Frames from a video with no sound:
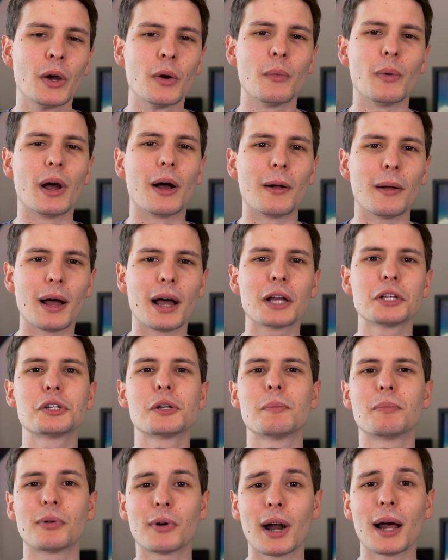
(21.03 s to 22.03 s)
Well, I
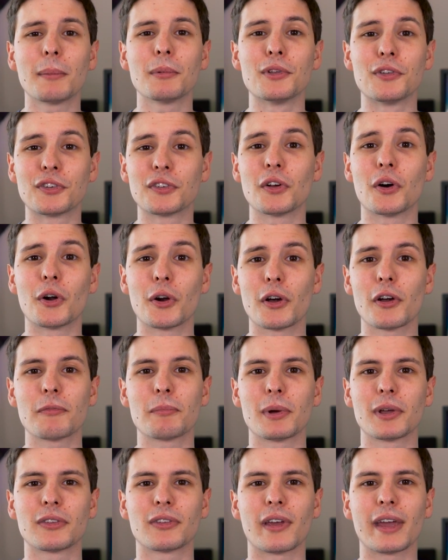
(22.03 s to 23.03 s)
should probably start
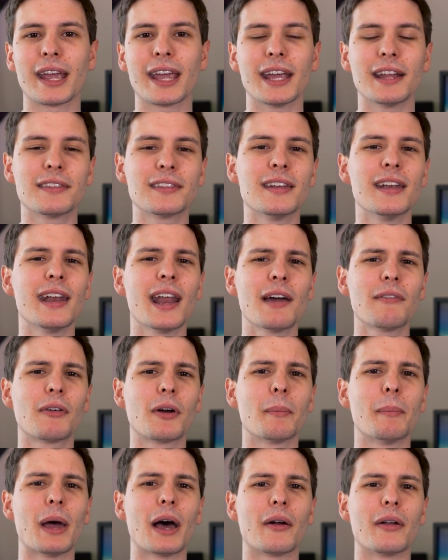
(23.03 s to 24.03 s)
off by saying it's never
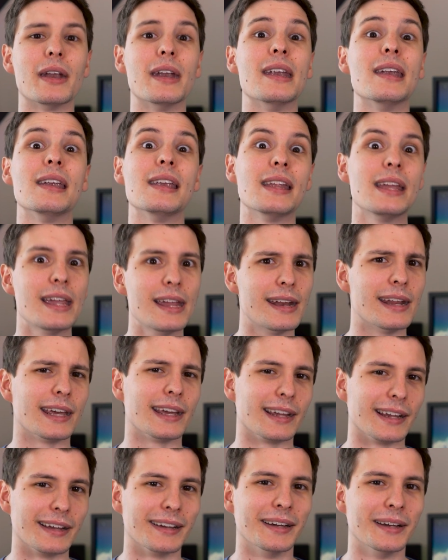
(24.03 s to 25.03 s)
about
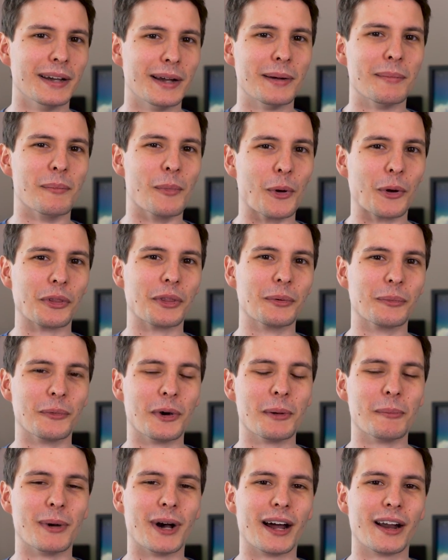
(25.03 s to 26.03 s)
needing more than
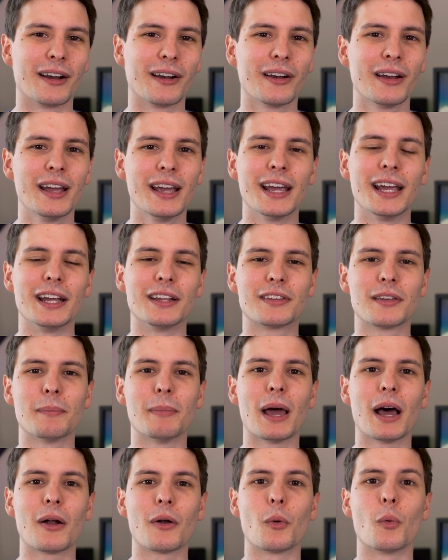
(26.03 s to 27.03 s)
one monitor, it's
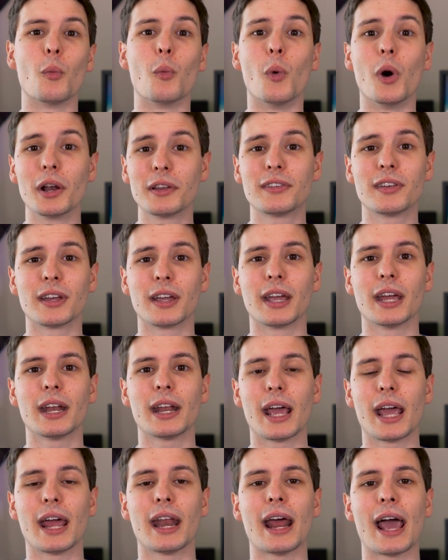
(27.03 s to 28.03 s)
about wanting
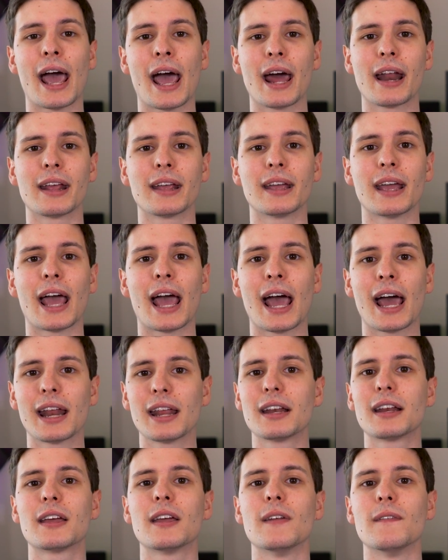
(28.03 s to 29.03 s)
it and adding
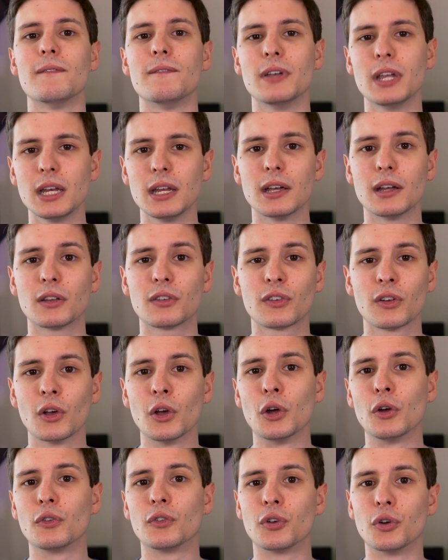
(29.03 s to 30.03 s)
added convenience
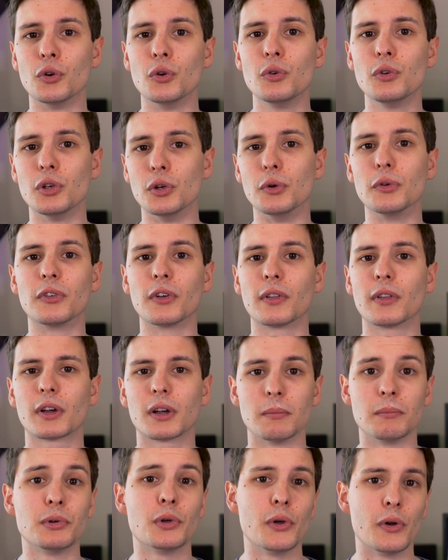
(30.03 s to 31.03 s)
to using the
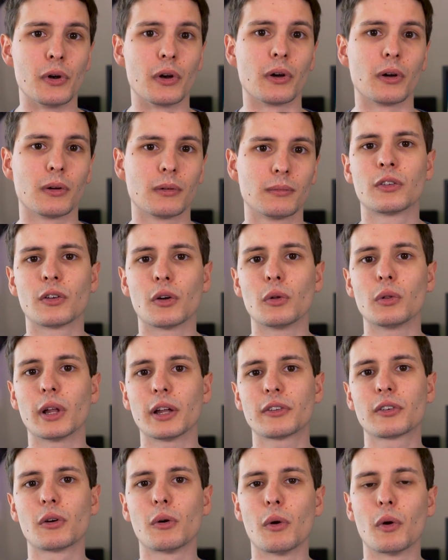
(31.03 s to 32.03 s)
computer. So
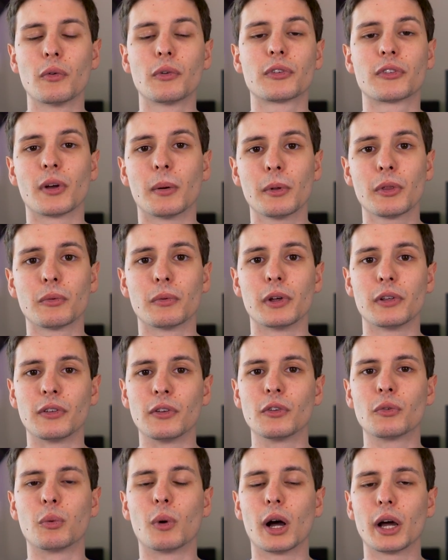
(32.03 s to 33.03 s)
let's go over some of the
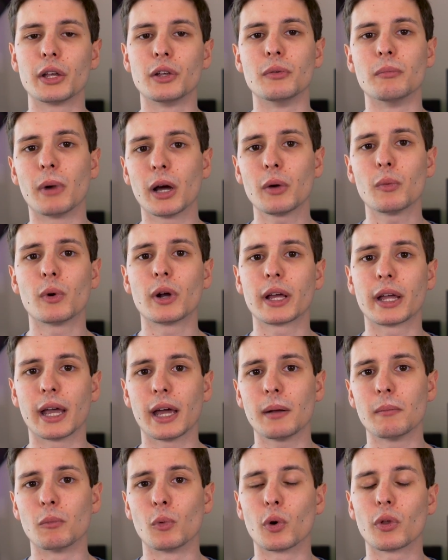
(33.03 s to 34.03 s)
reasons why you might want to
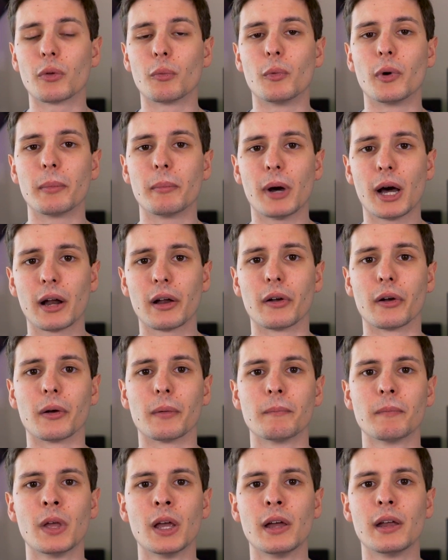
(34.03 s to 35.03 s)
get more than one
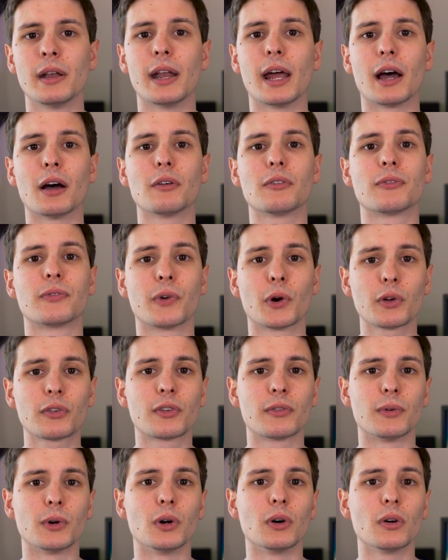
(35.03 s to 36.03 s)
monitor. Now, first
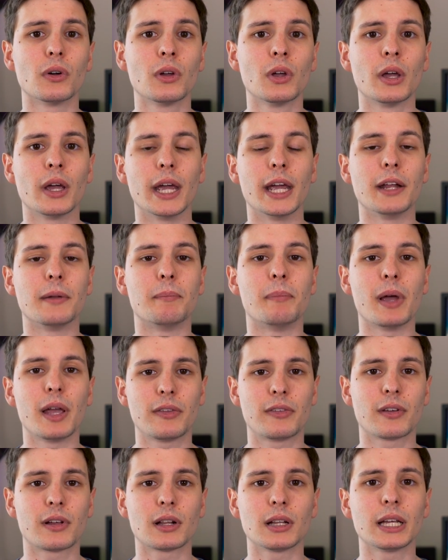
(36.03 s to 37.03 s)
of all, it
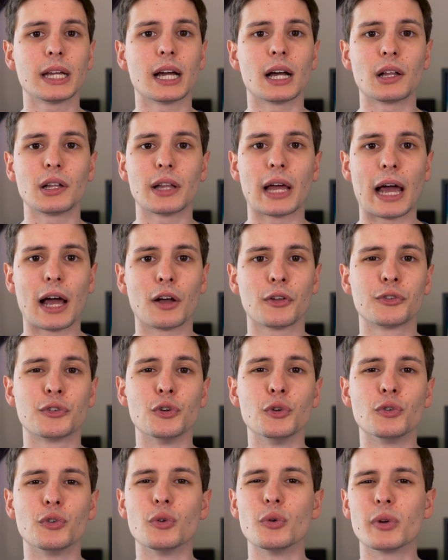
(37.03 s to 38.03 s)
basically allows
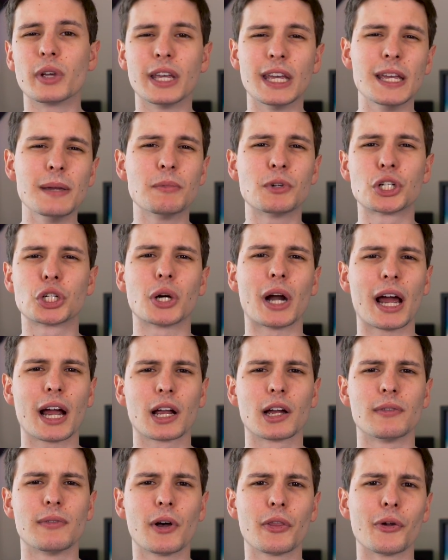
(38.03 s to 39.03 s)
you to keep
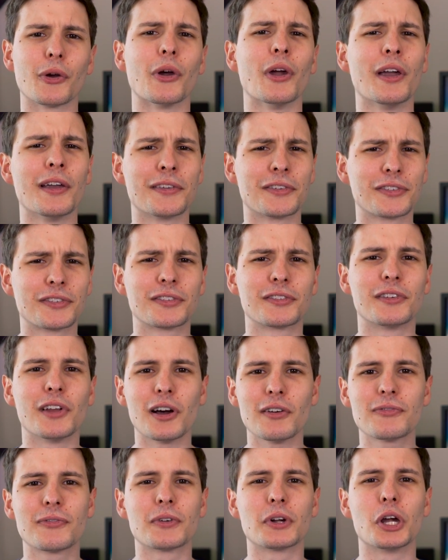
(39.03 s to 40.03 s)
track of other
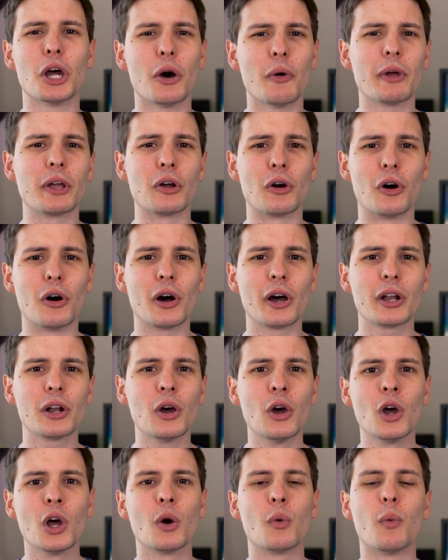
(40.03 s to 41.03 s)
stuff going on
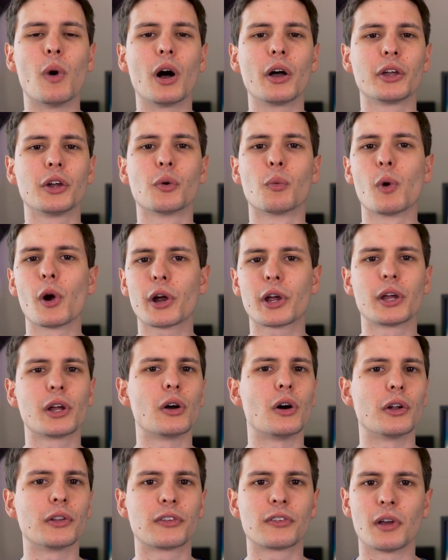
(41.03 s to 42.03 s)
while you're working
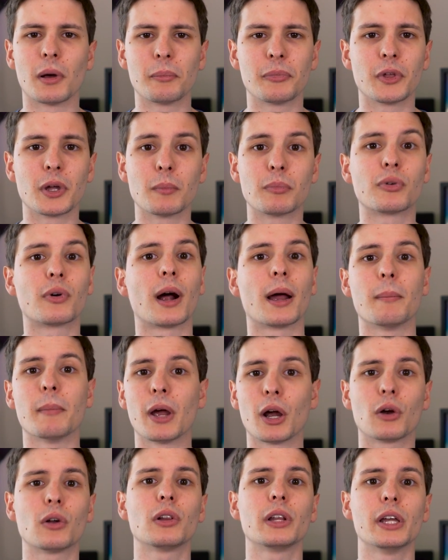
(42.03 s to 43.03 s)
on something
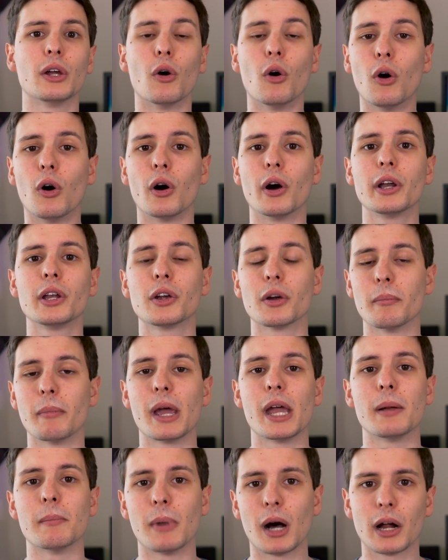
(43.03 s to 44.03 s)
primarily on your
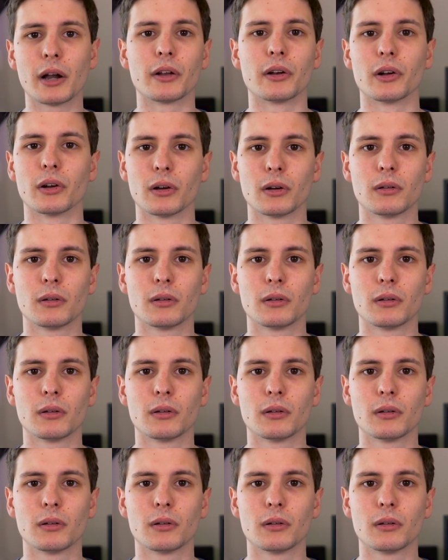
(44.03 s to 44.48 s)
main monitor.